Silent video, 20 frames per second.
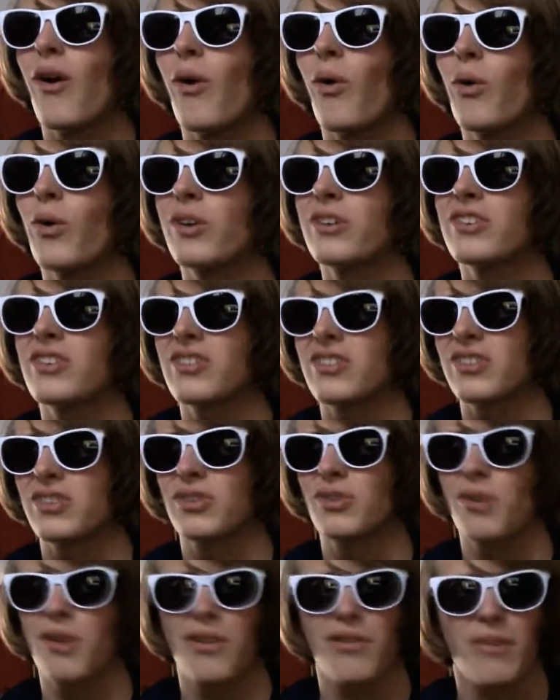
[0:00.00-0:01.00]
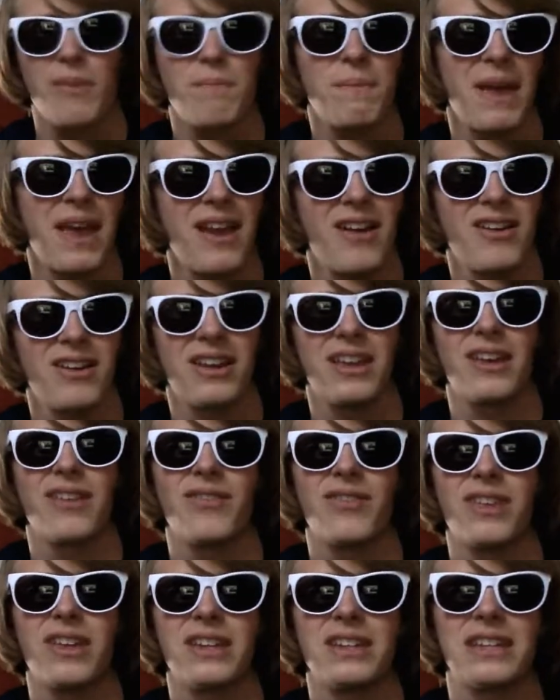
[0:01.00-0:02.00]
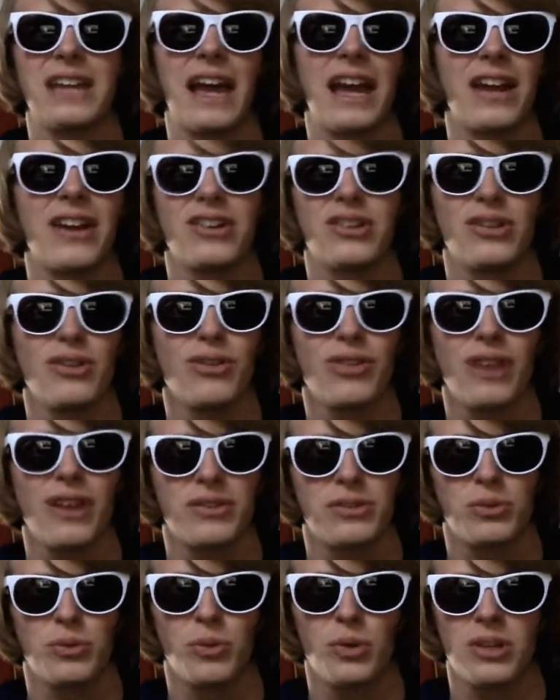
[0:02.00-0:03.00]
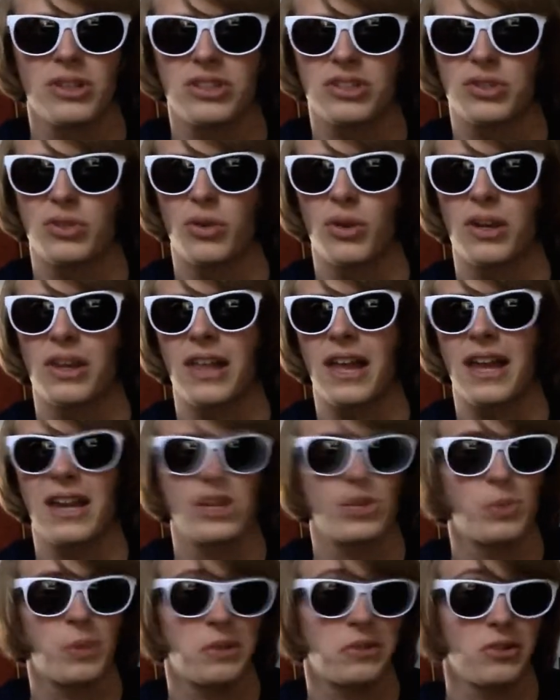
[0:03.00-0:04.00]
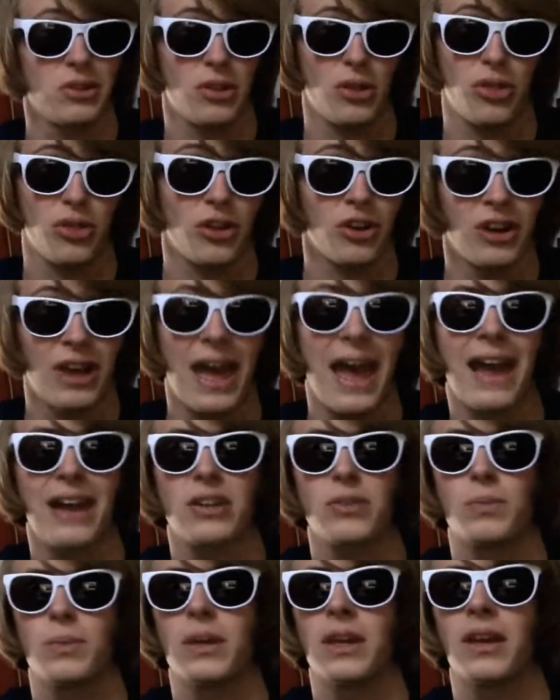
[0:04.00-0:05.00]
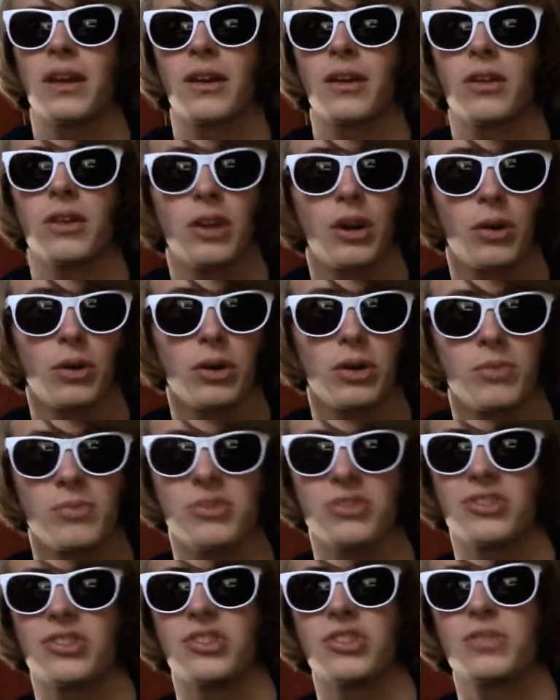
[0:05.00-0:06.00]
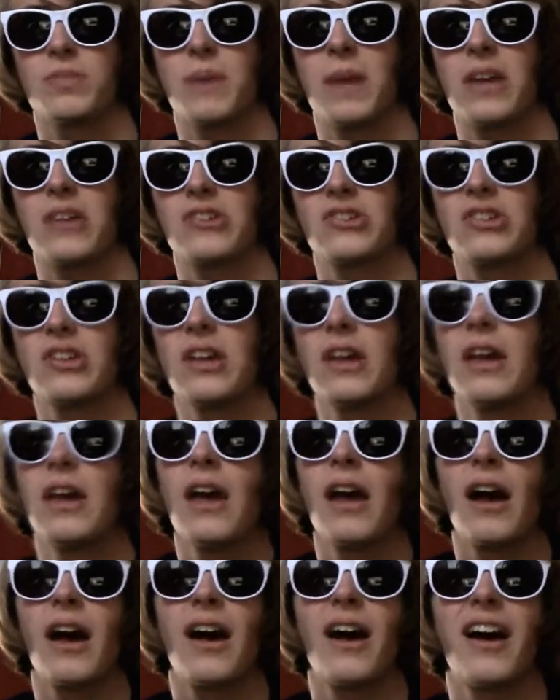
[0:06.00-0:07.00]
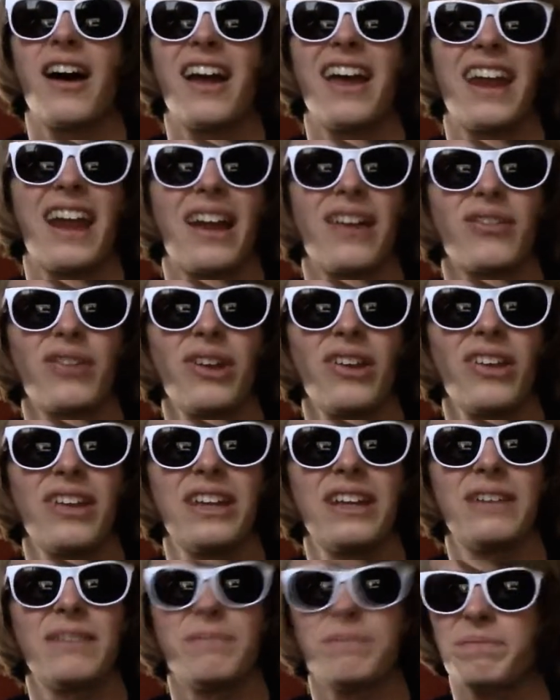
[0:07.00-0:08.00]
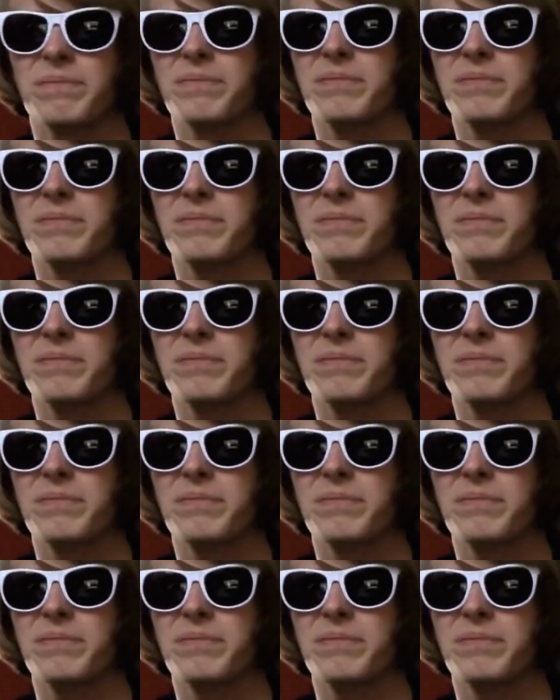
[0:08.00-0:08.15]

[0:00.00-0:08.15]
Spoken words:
or just sort of a parody of the entire 2001 storyline, especially the third act being, you know, humans in space. And I really